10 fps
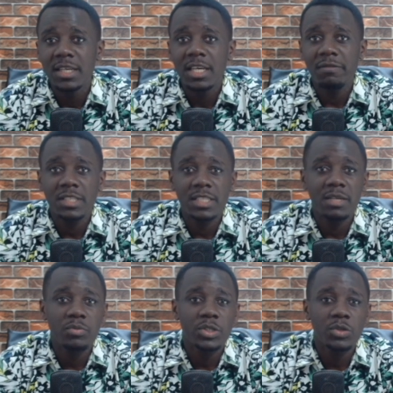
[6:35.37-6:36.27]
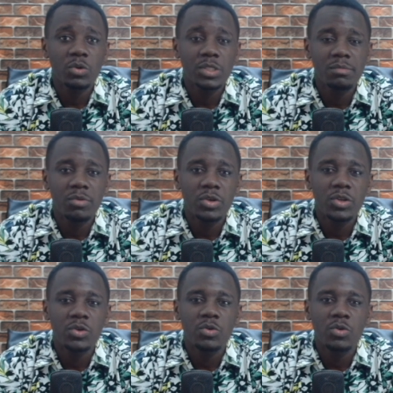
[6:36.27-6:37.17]
Ever since they brought in Jose
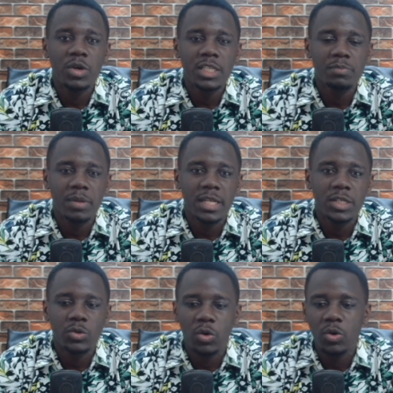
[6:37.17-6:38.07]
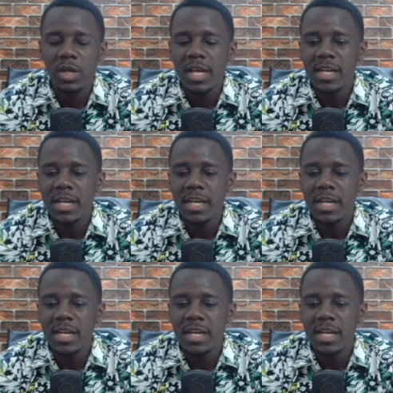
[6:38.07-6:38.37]
Mourinho, Nuno Espirito,